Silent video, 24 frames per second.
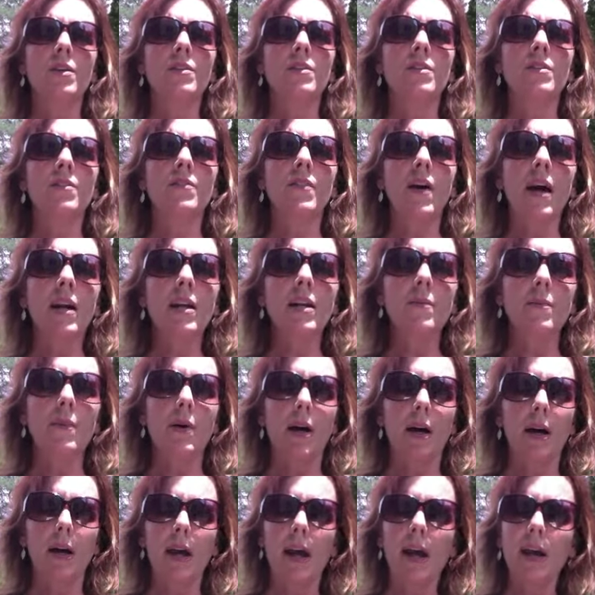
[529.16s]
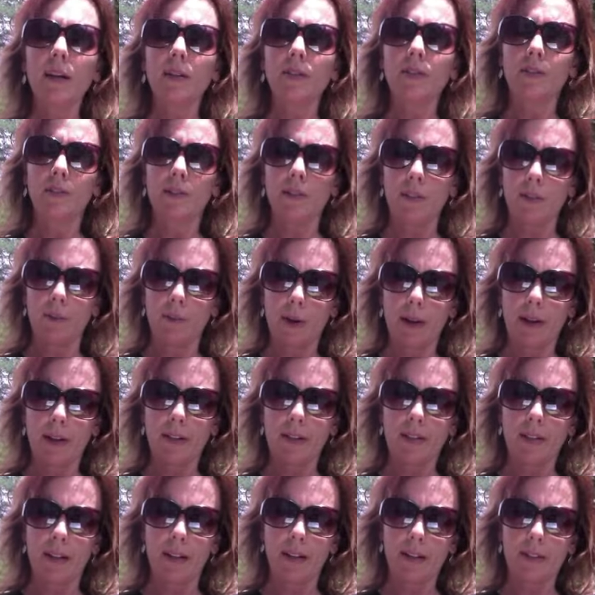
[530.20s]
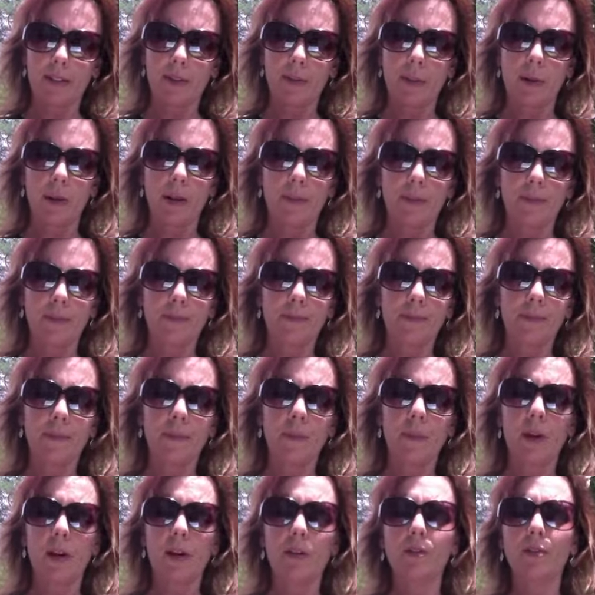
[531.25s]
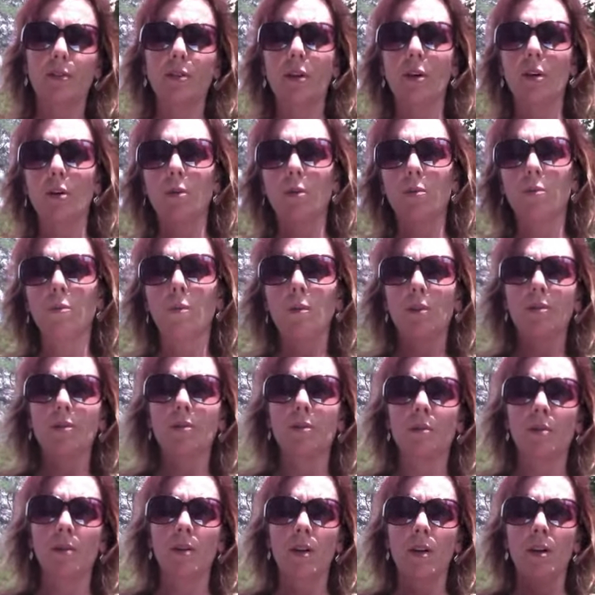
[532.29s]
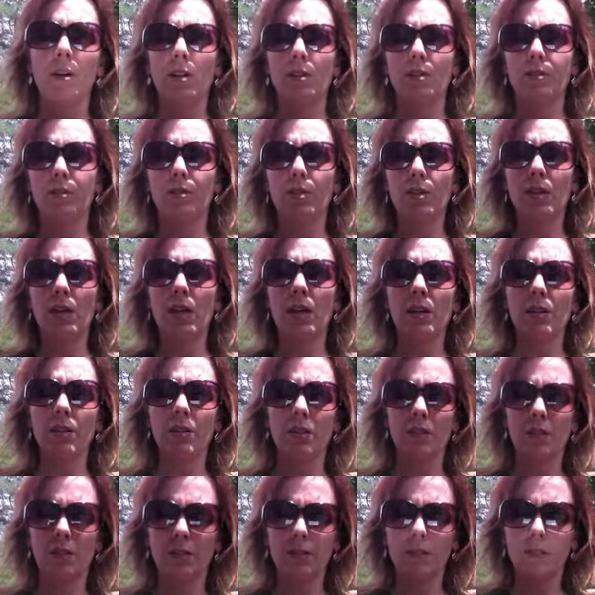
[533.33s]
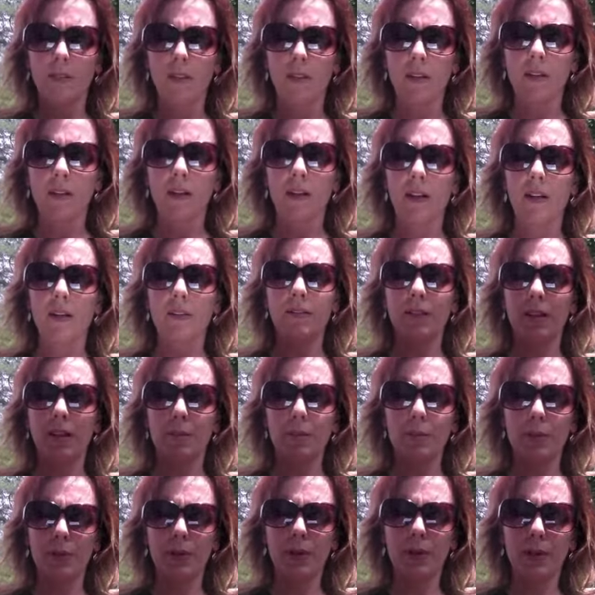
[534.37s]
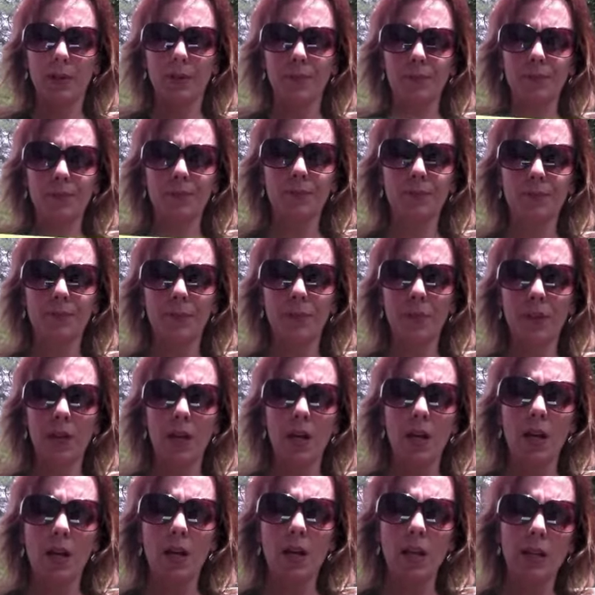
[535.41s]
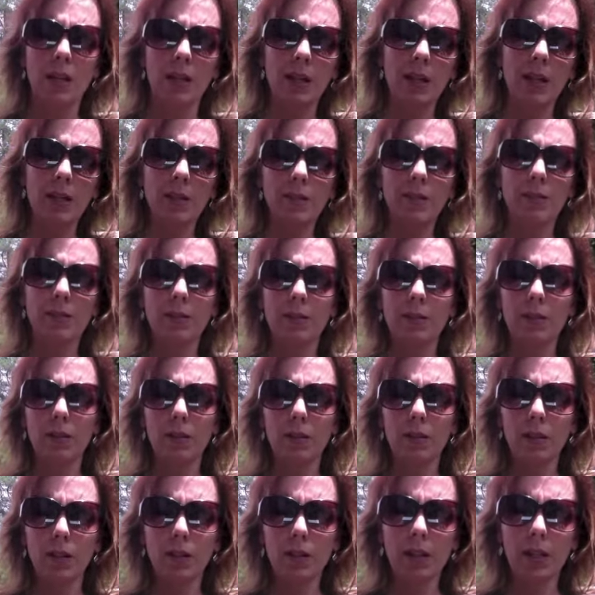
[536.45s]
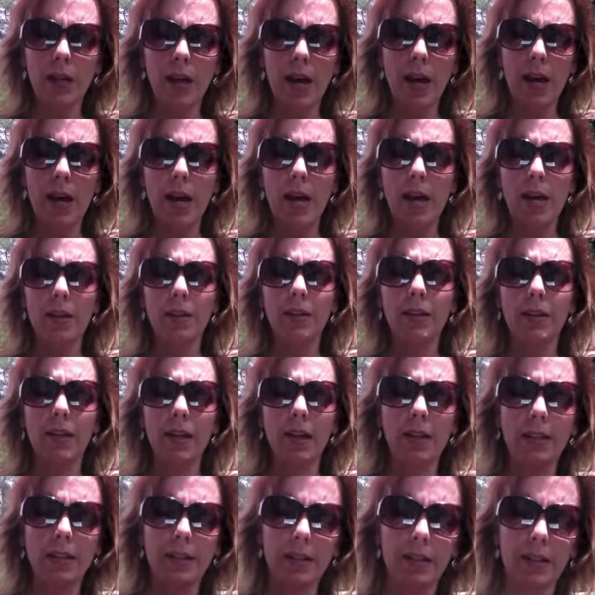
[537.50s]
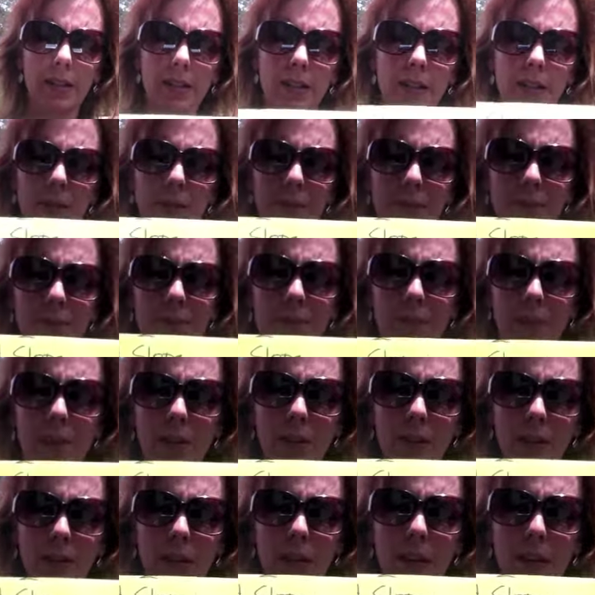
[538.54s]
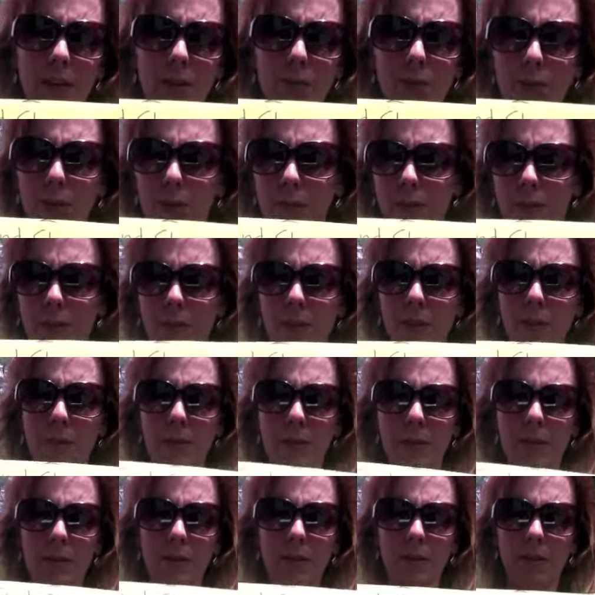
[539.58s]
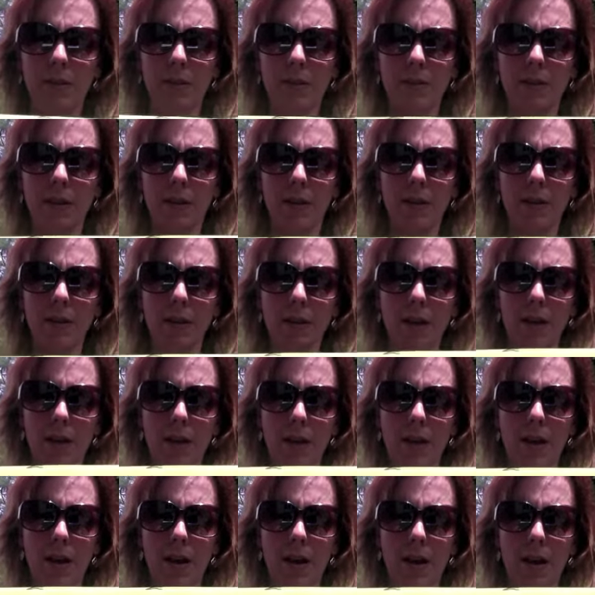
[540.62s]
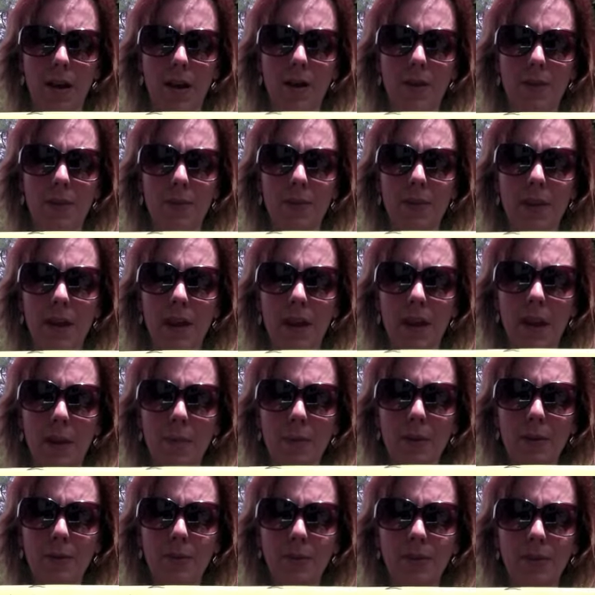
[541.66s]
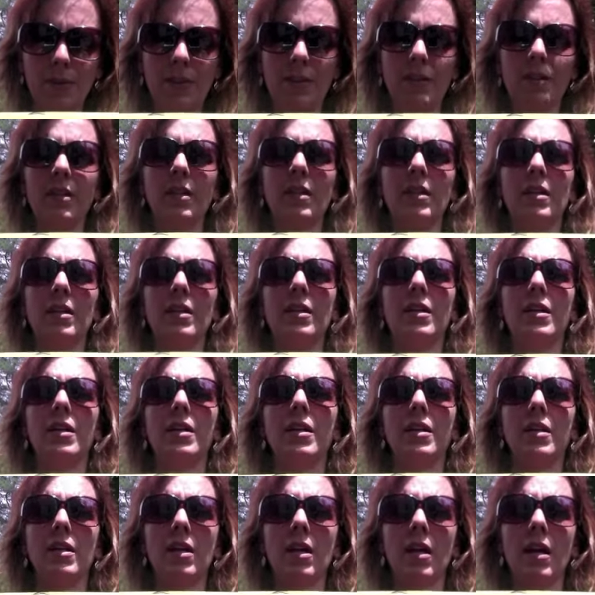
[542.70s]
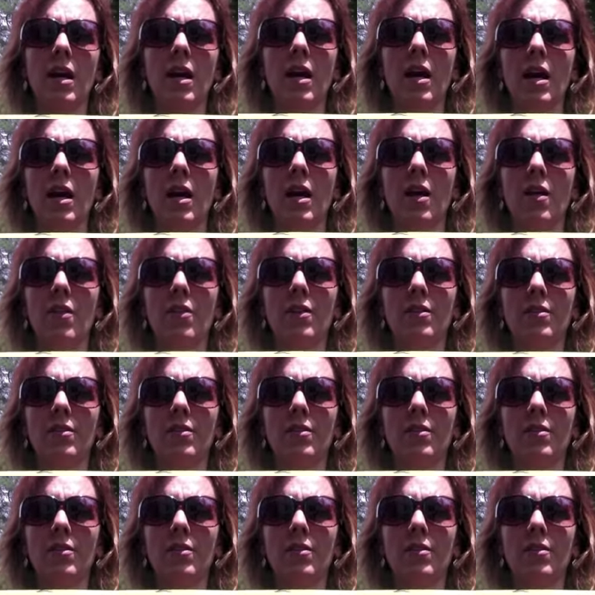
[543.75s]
divided by x2 minus x1. Okay, so let's look at this example here. Let's look at the idea, I can't really see because of the sun, that I'm interested in the